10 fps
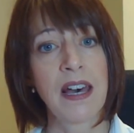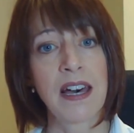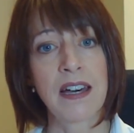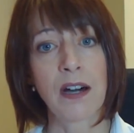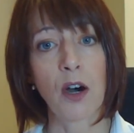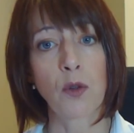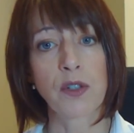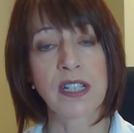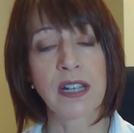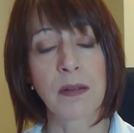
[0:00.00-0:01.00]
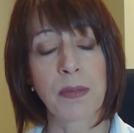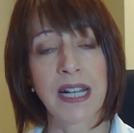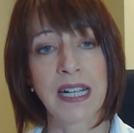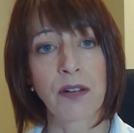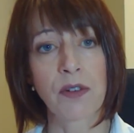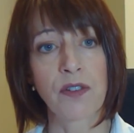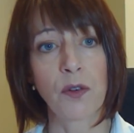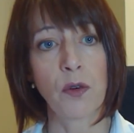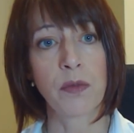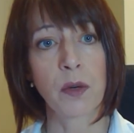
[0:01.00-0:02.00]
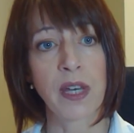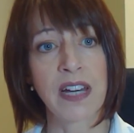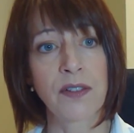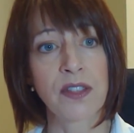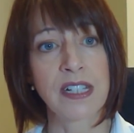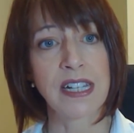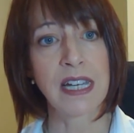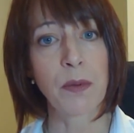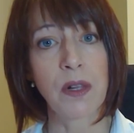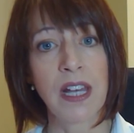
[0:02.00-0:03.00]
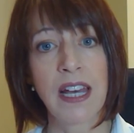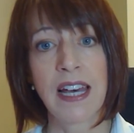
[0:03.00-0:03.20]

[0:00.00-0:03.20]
wholesale planning reform that we have on the table,